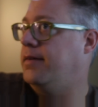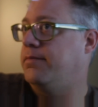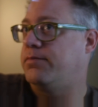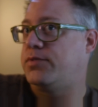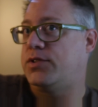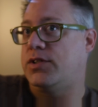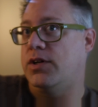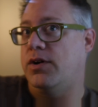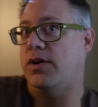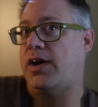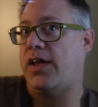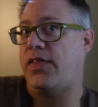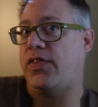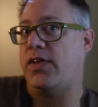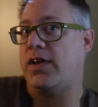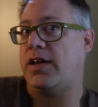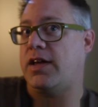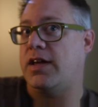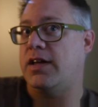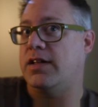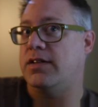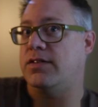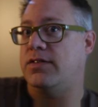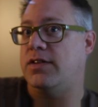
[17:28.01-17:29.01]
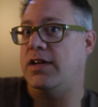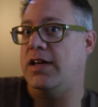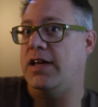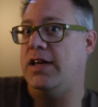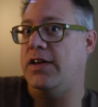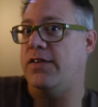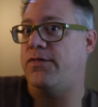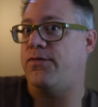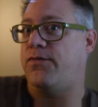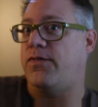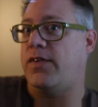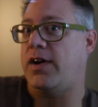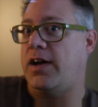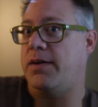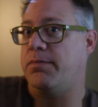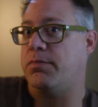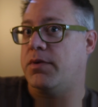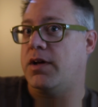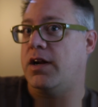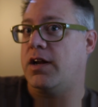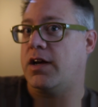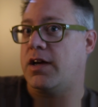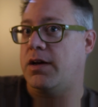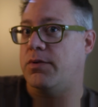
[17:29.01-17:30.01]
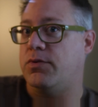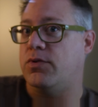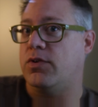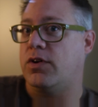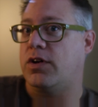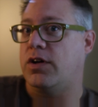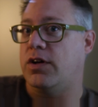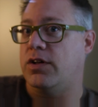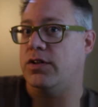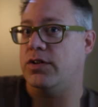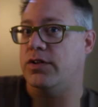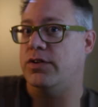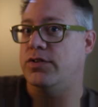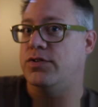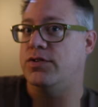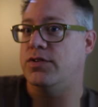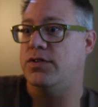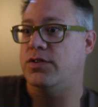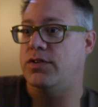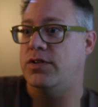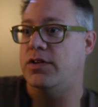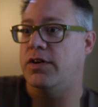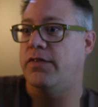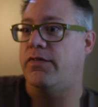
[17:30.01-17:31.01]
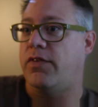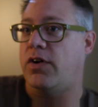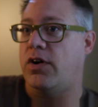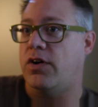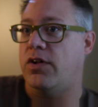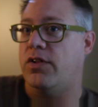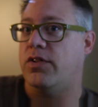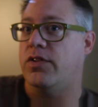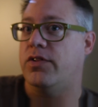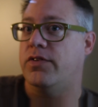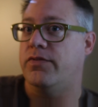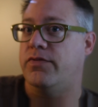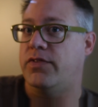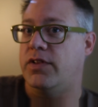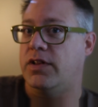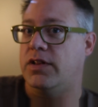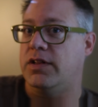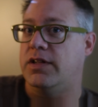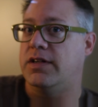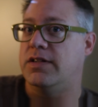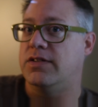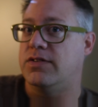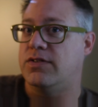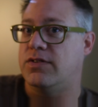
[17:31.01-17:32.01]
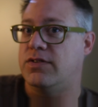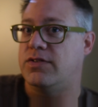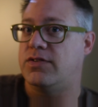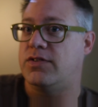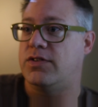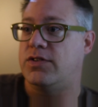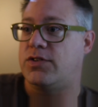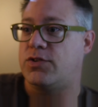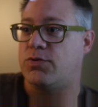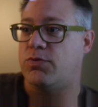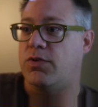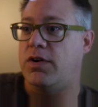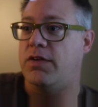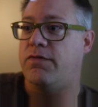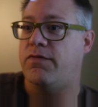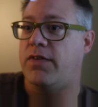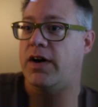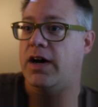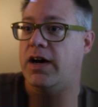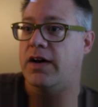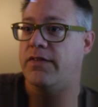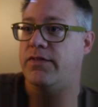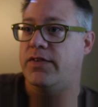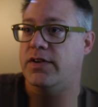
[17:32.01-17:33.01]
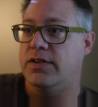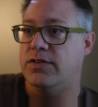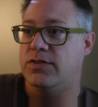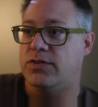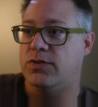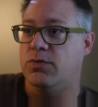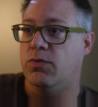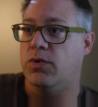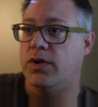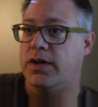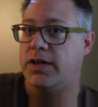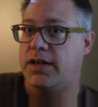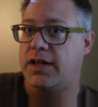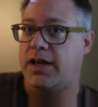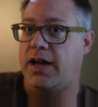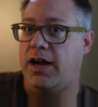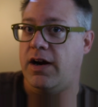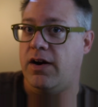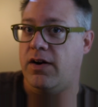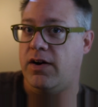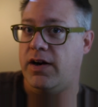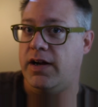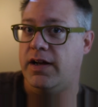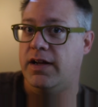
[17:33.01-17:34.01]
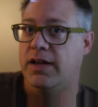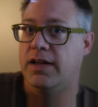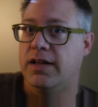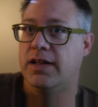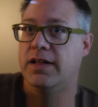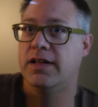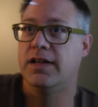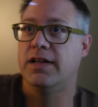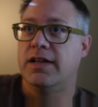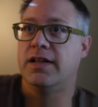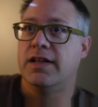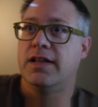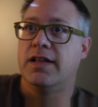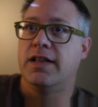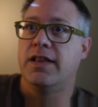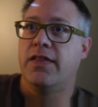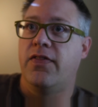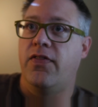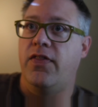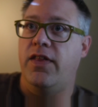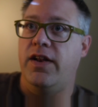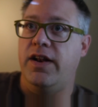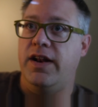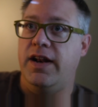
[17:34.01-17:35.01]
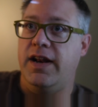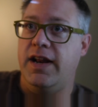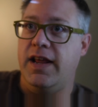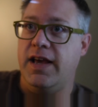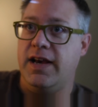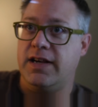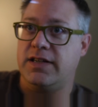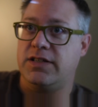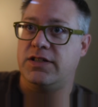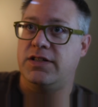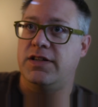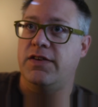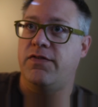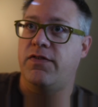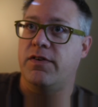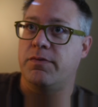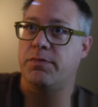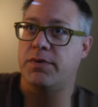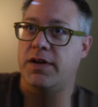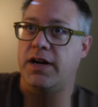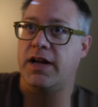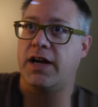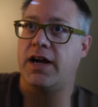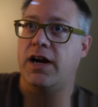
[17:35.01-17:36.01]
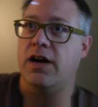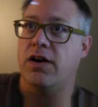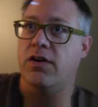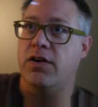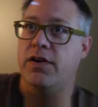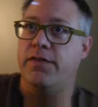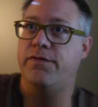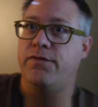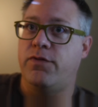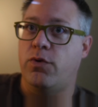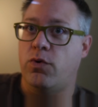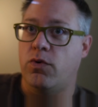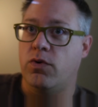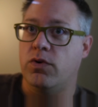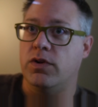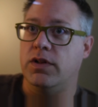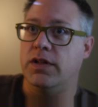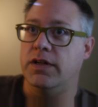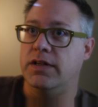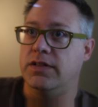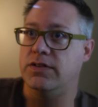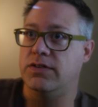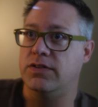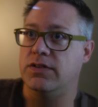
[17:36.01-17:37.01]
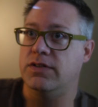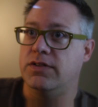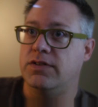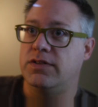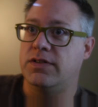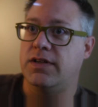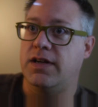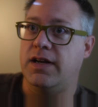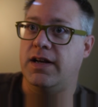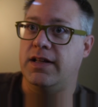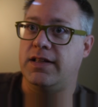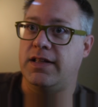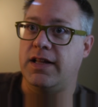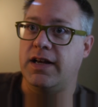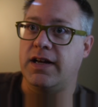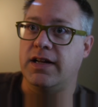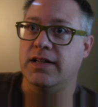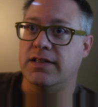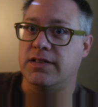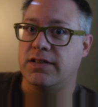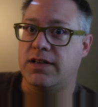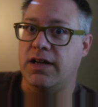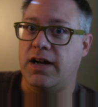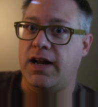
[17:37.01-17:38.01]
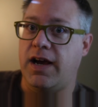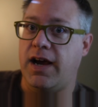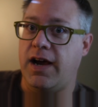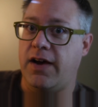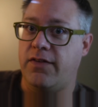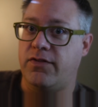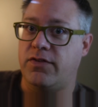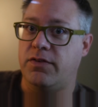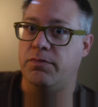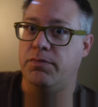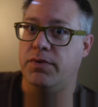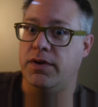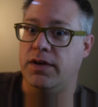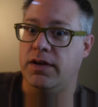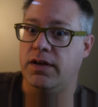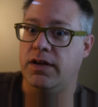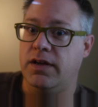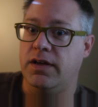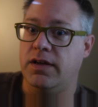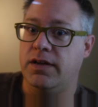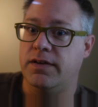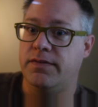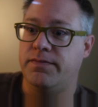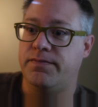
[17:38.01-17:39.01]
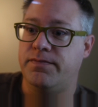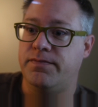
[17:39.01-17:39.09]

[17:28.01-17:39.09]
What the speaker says: So I think if I'm going to come to a conclusion, of all of the lenses, the 25 is the one to carry. The next, if I'm going to carry 4 lenses, I think it's going to have to be,